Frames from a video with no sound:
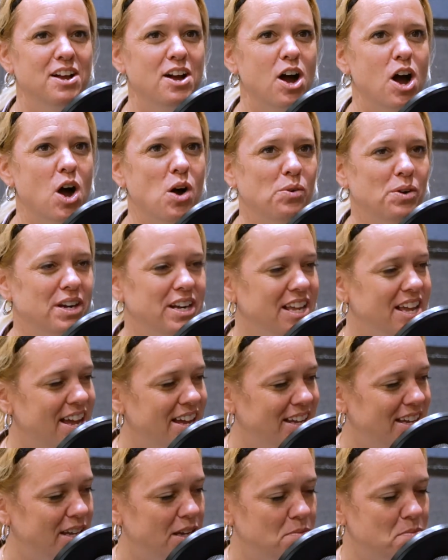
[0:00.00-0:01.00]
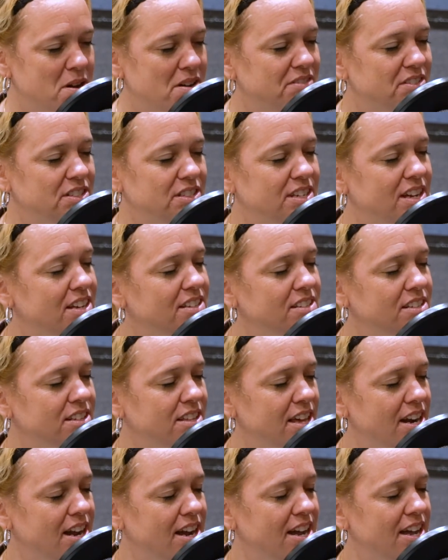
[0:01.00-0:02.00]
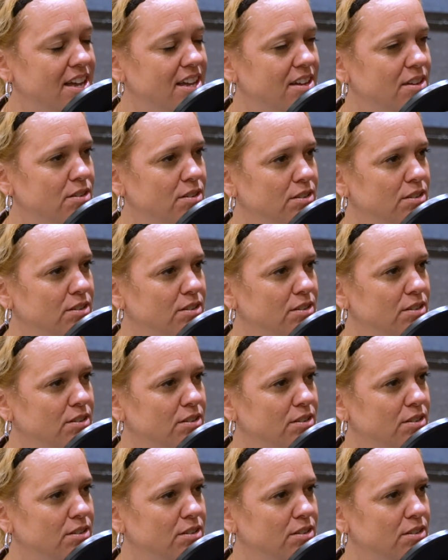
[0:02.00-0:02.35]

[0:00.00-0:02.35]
already hanging above his desk that I